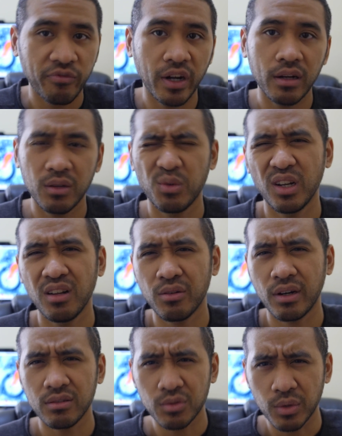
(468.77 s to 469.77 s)
fairly
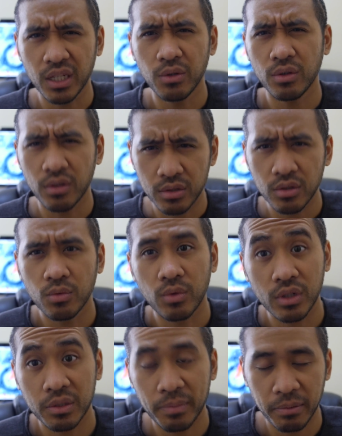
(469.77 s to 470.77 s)
well, around 20 or so
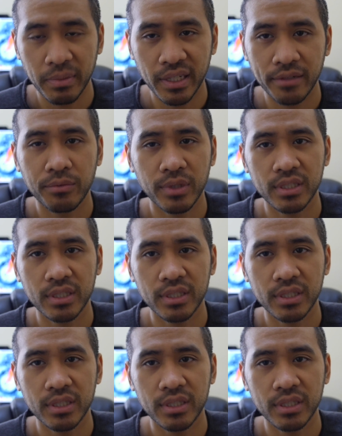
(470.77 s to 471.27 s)
words per minute,